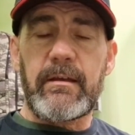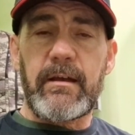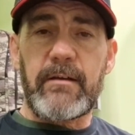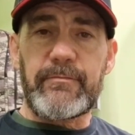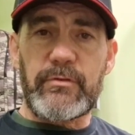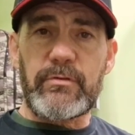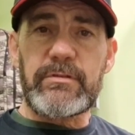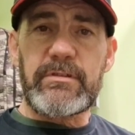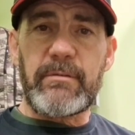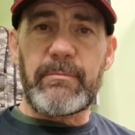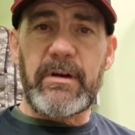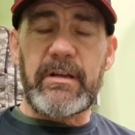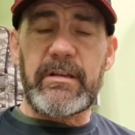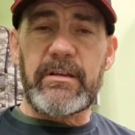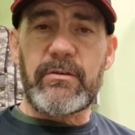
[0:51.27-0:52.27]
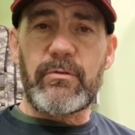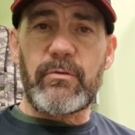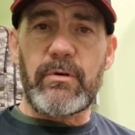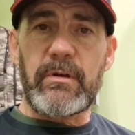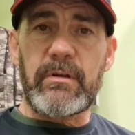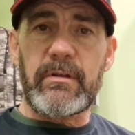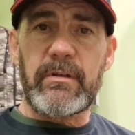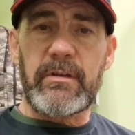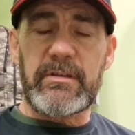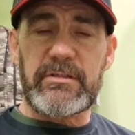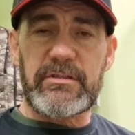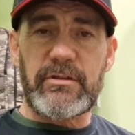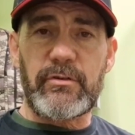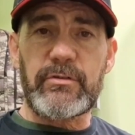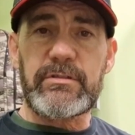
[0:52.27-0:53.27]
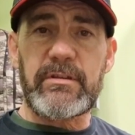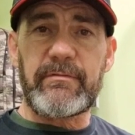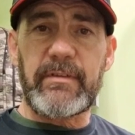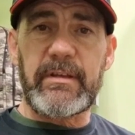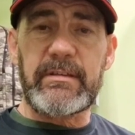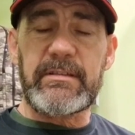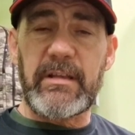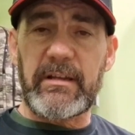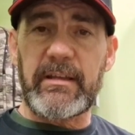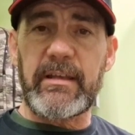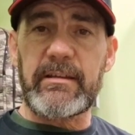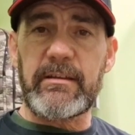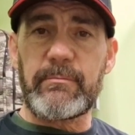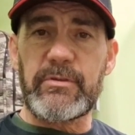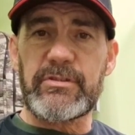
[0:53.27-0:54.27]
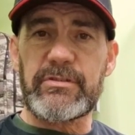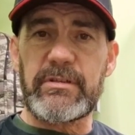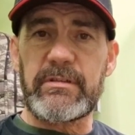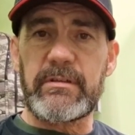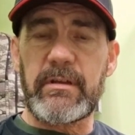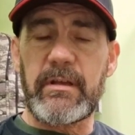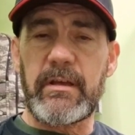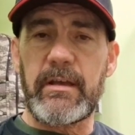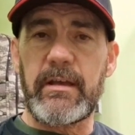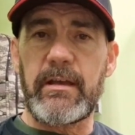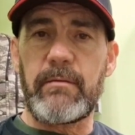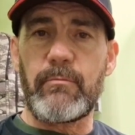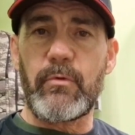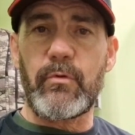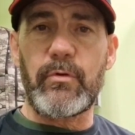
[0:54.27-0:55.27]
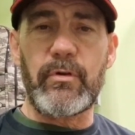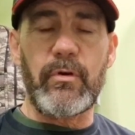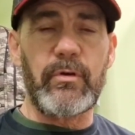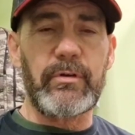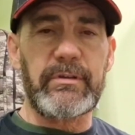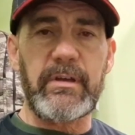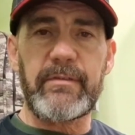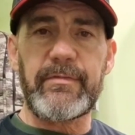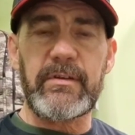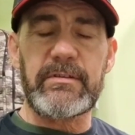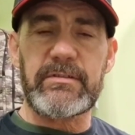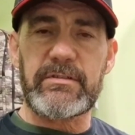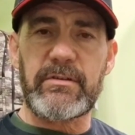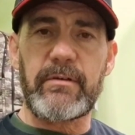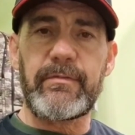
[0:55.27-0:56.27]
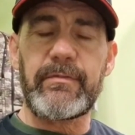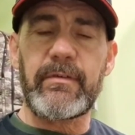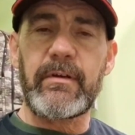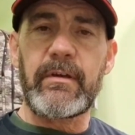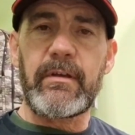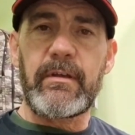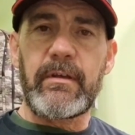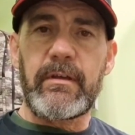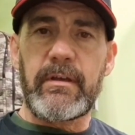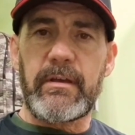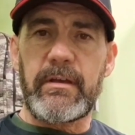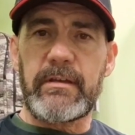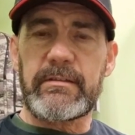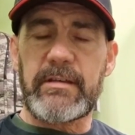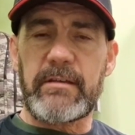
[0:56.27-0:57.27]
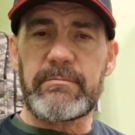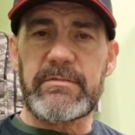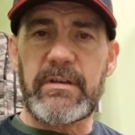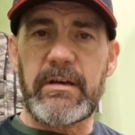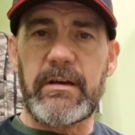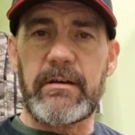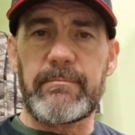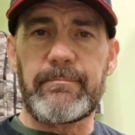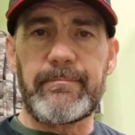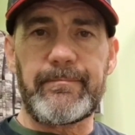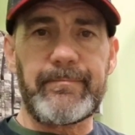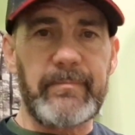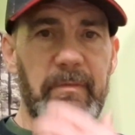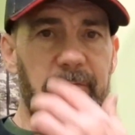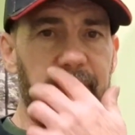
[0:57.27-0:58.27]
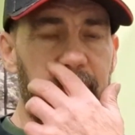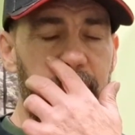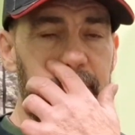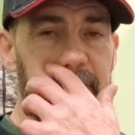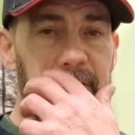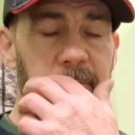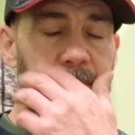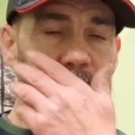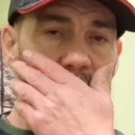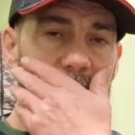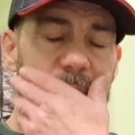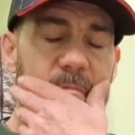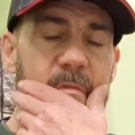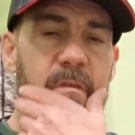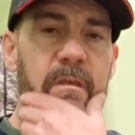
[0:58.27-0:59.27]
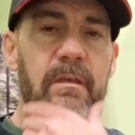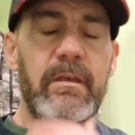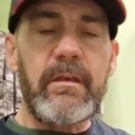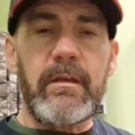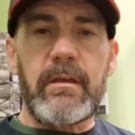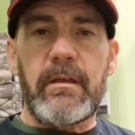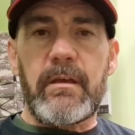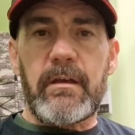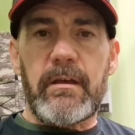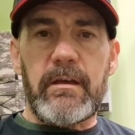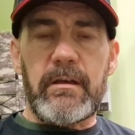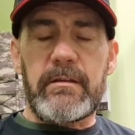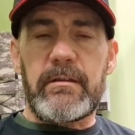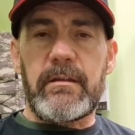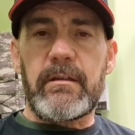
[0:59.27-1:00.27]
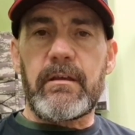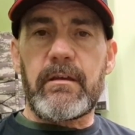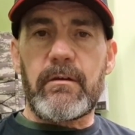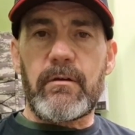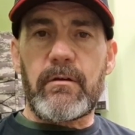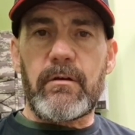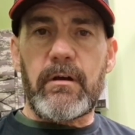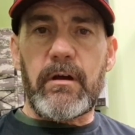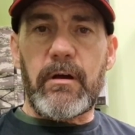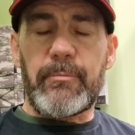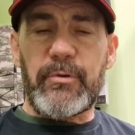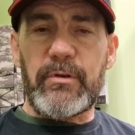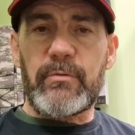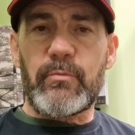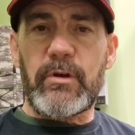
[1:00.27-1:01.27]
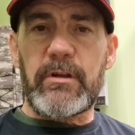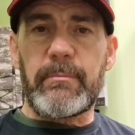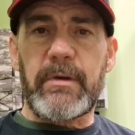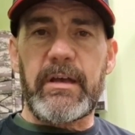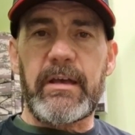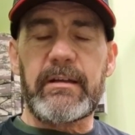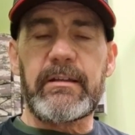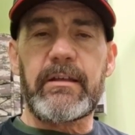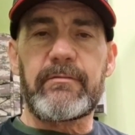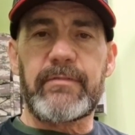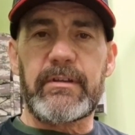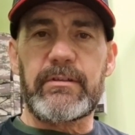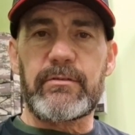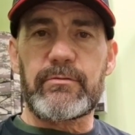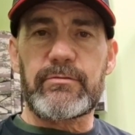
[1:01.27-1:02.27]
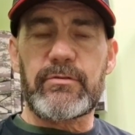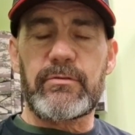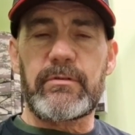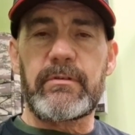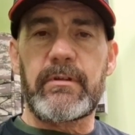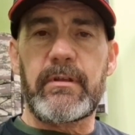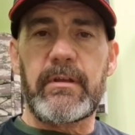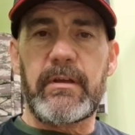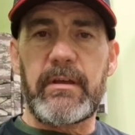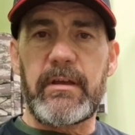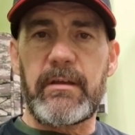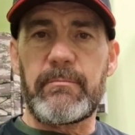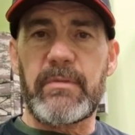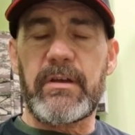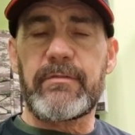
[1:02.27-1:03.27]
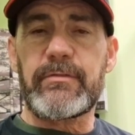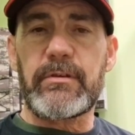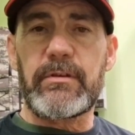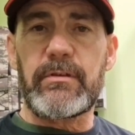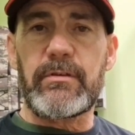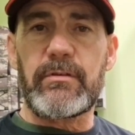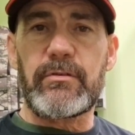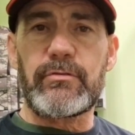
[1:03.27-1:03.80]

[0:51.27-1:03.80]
I've used the Manticore exclusively to learn the machine on all different stuff, types of fields, and I put in one of my earlier videos on, if you